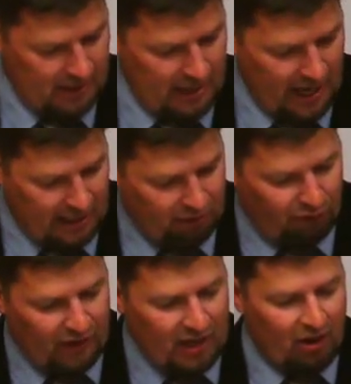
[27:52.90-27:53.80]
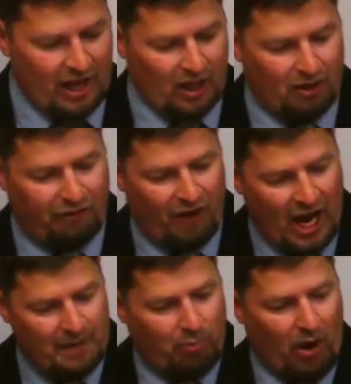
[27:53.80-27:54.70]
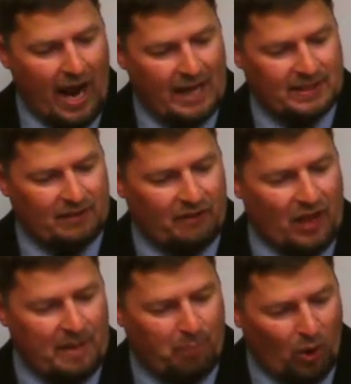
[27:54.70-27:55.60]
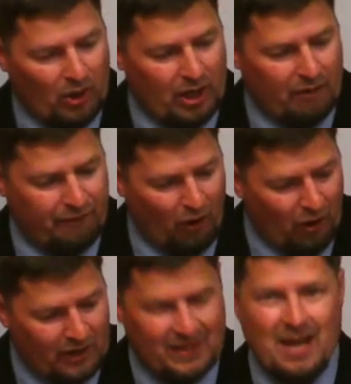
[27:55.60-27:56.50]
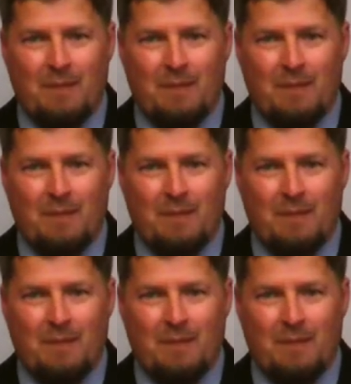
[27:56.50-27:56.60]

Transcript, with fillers: and his feet like unto fine brass that they burned in a furnace,